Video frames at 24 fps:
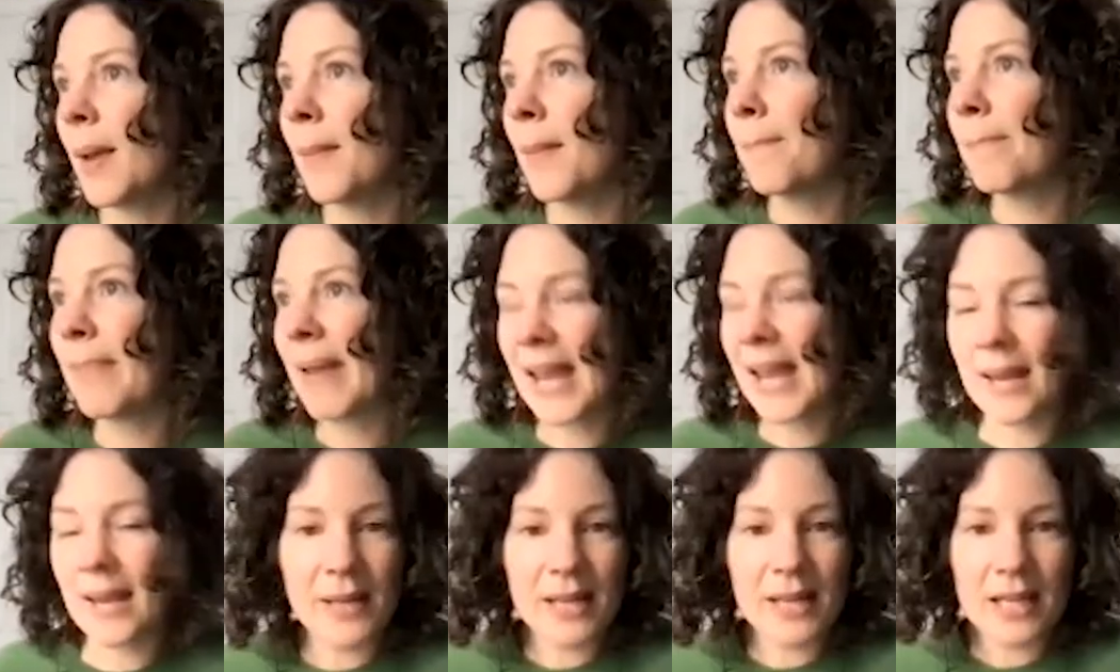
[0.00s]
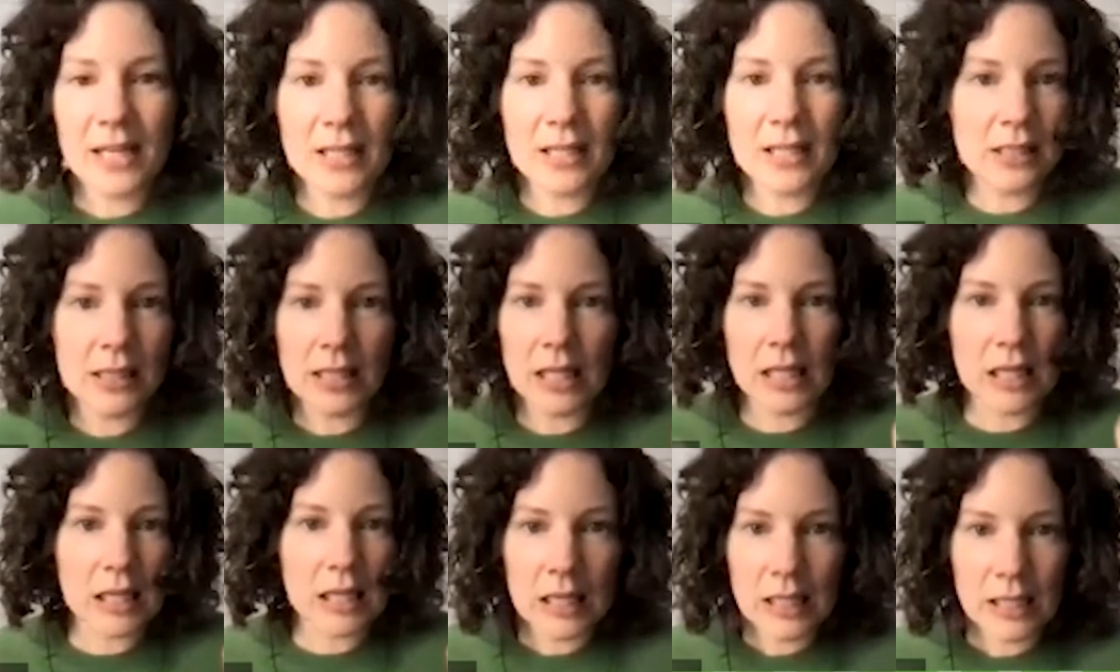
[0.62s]
babies
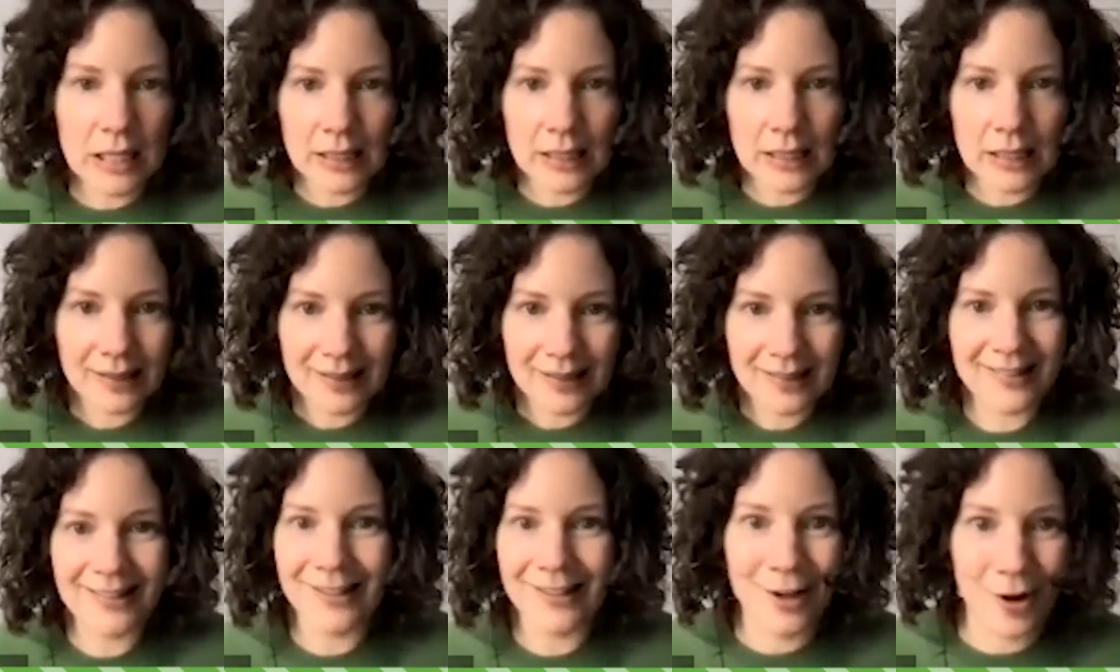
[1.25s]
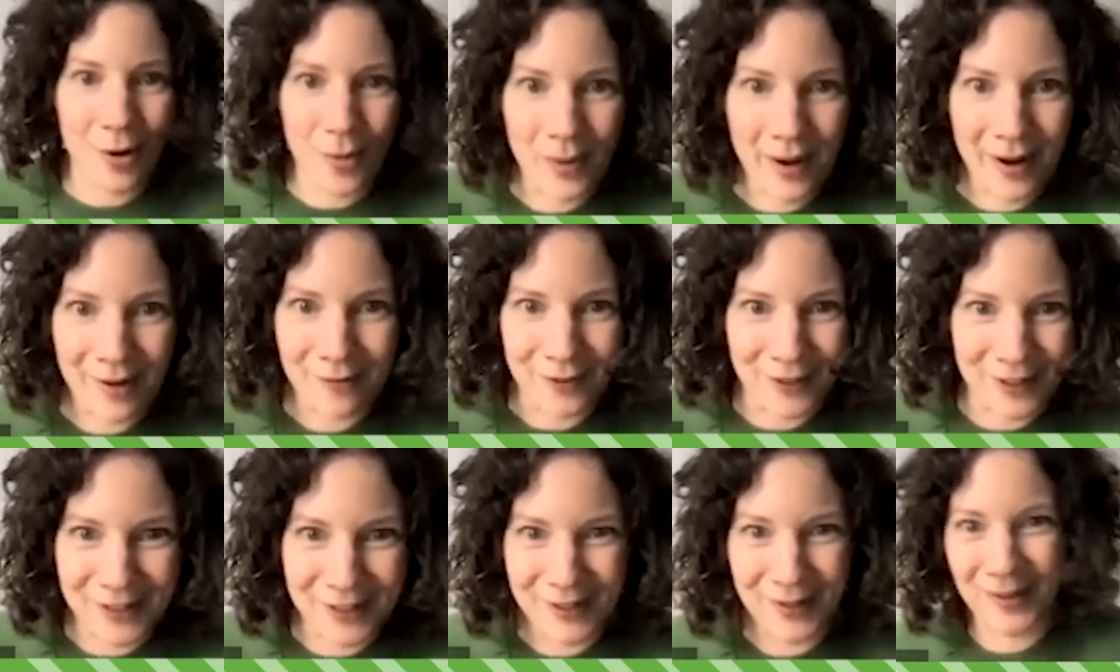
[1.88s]
in
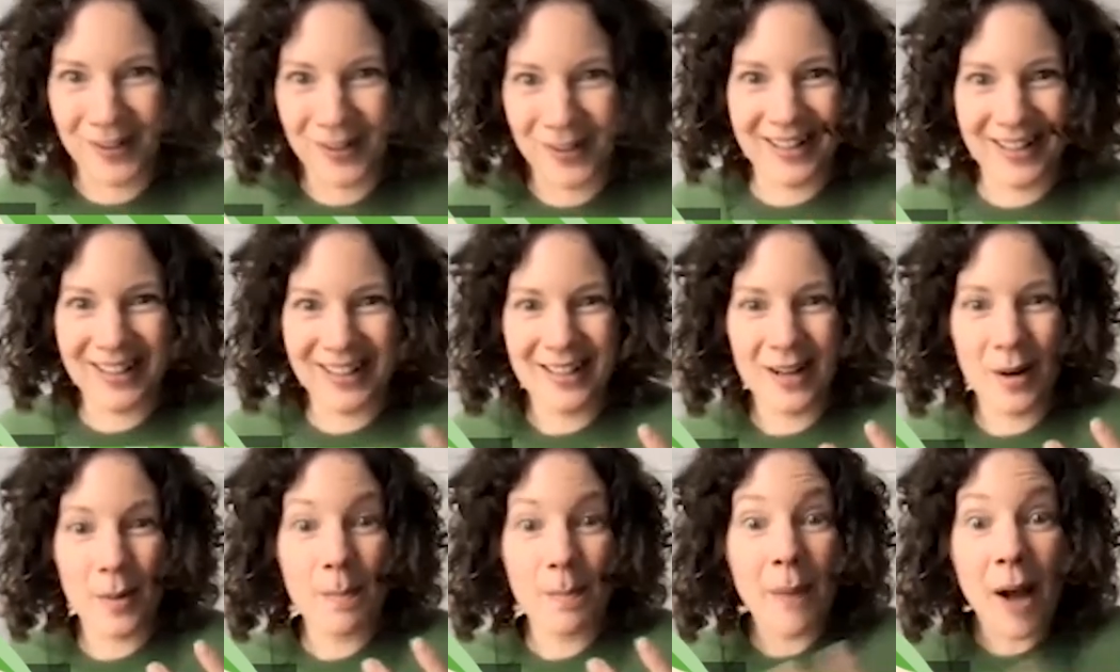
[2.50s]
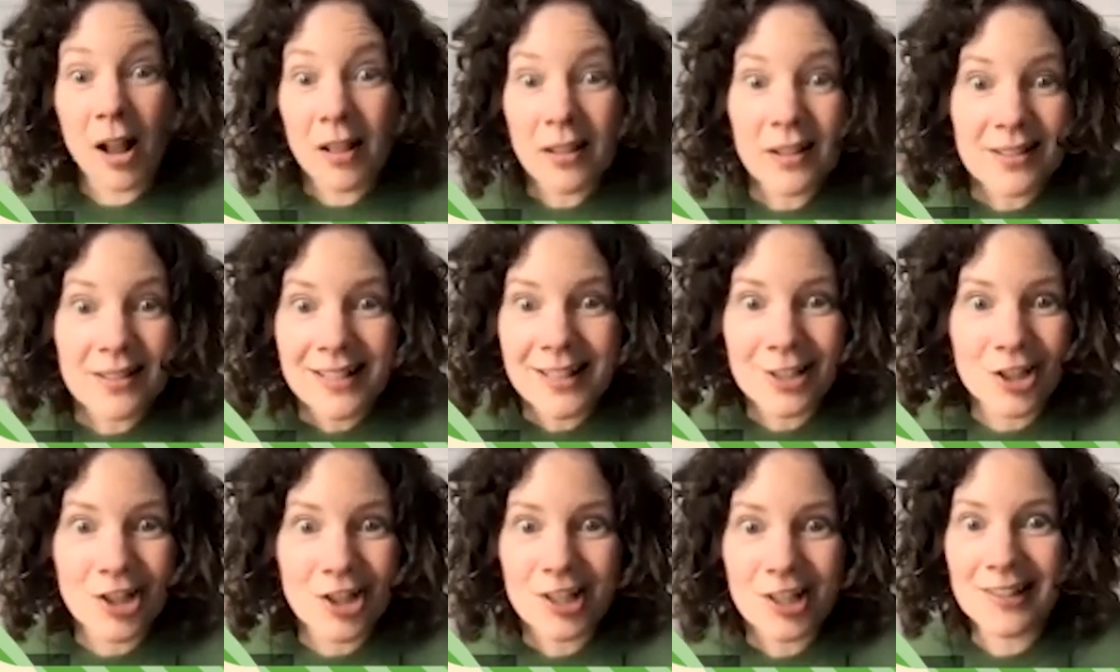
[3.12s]
wherever, or
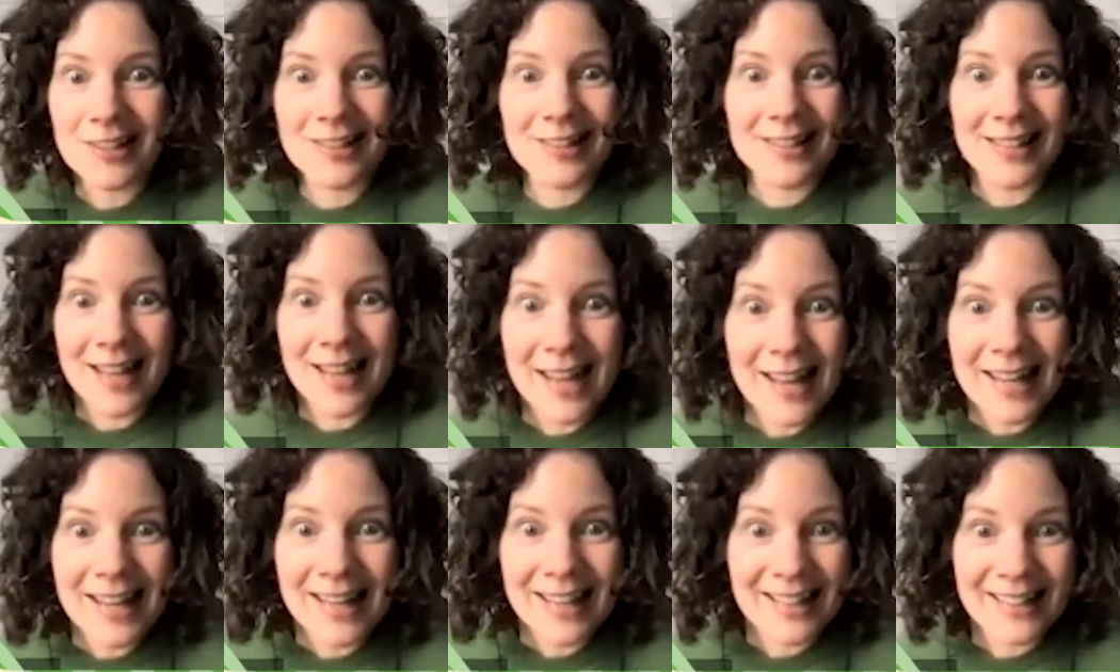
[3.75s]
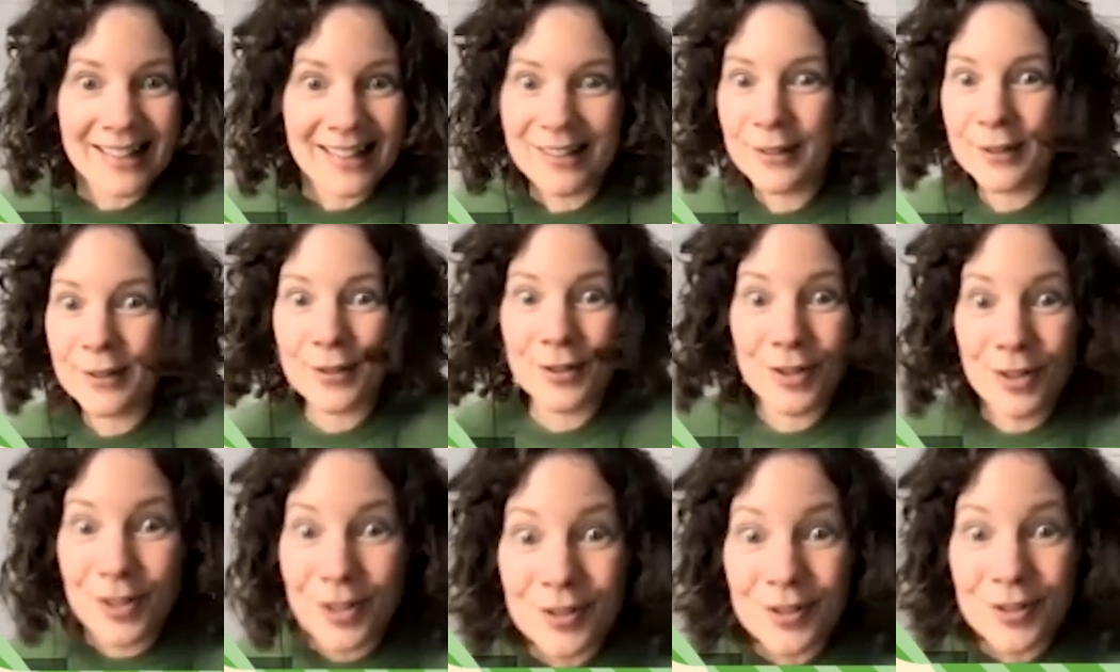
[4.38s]
politicians in
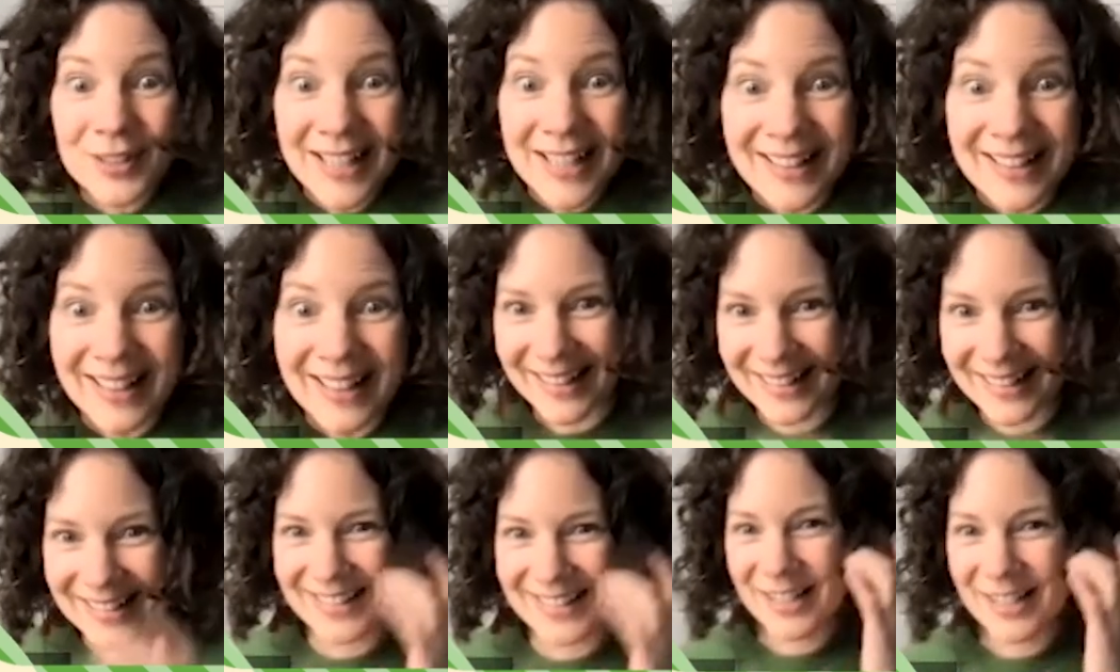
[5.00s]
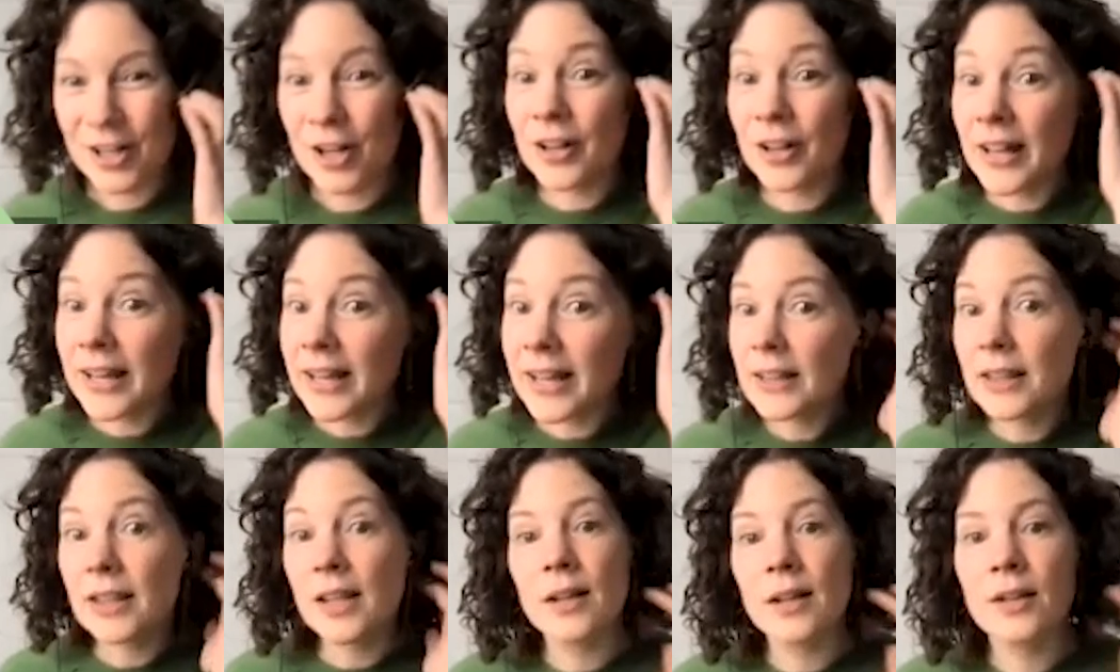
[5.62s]
New Zealand,
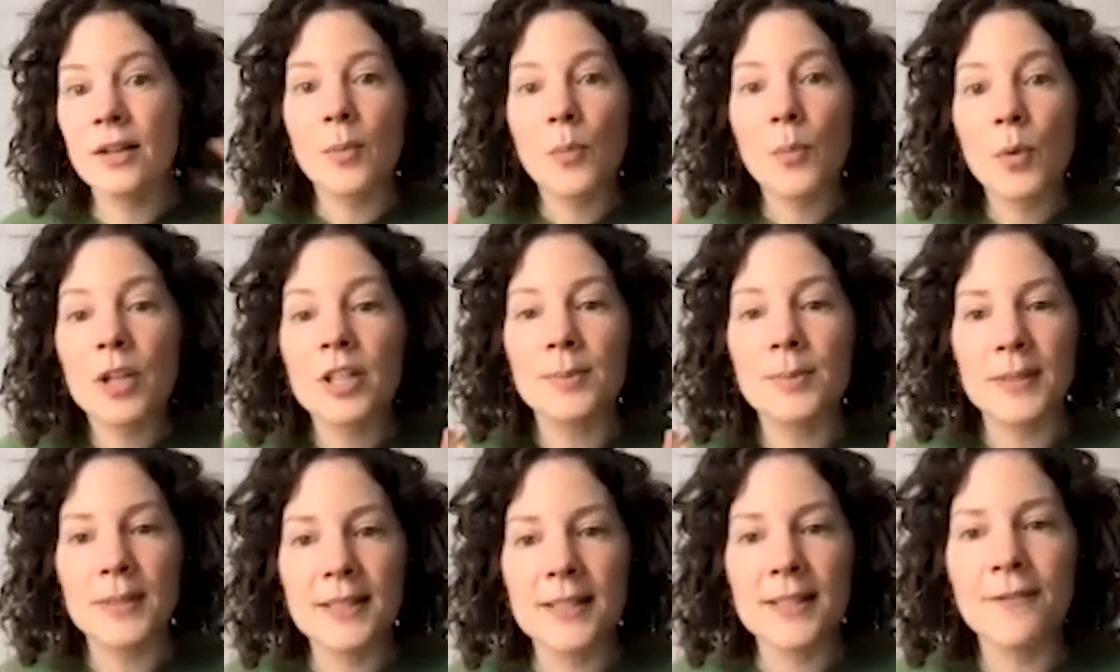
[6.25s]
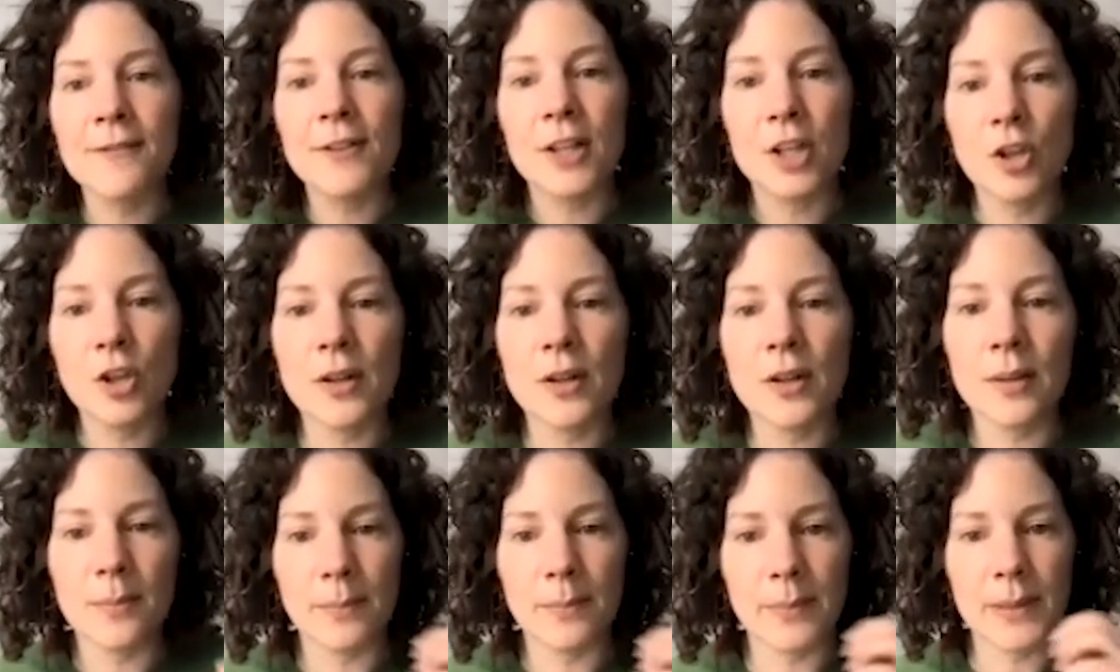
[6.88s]
the more specific you
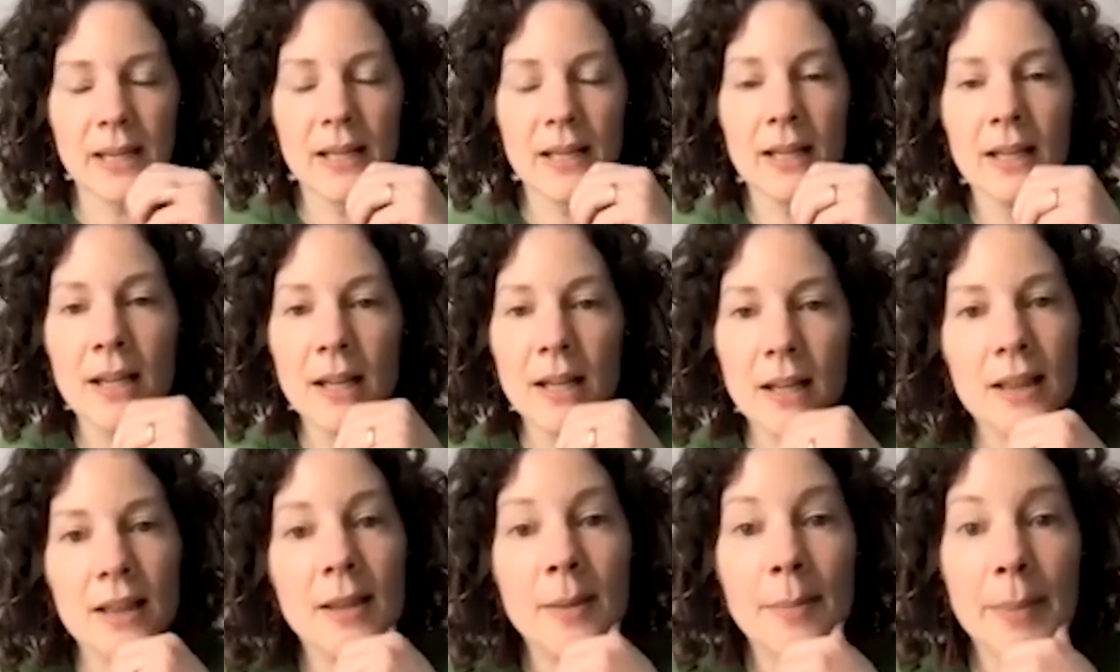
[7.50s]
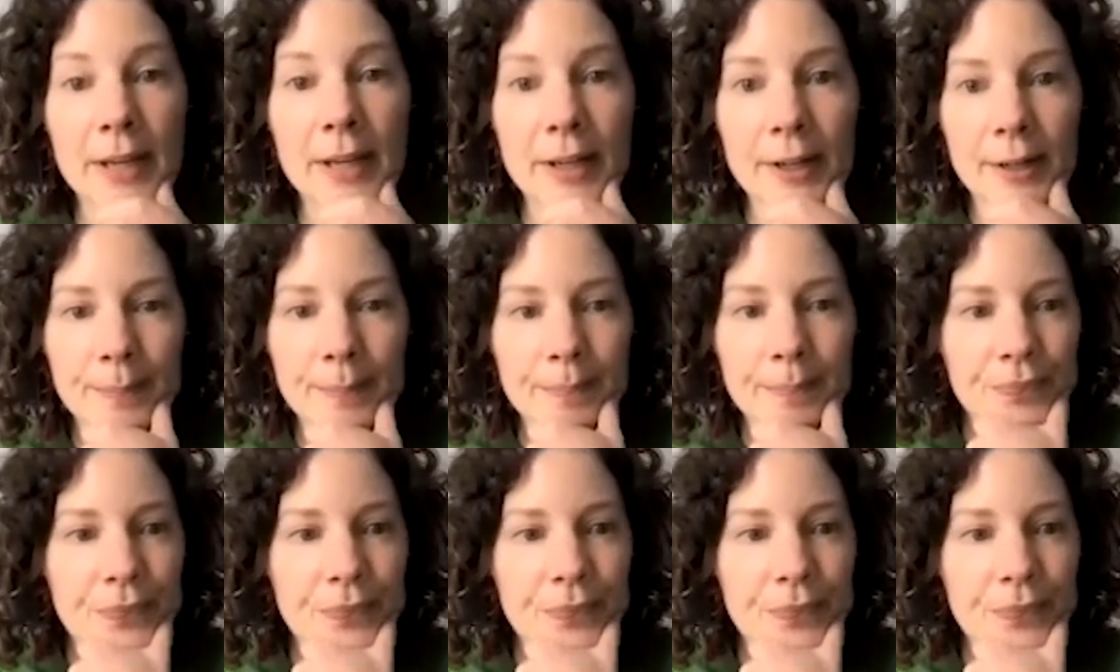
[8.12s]
can be, the better.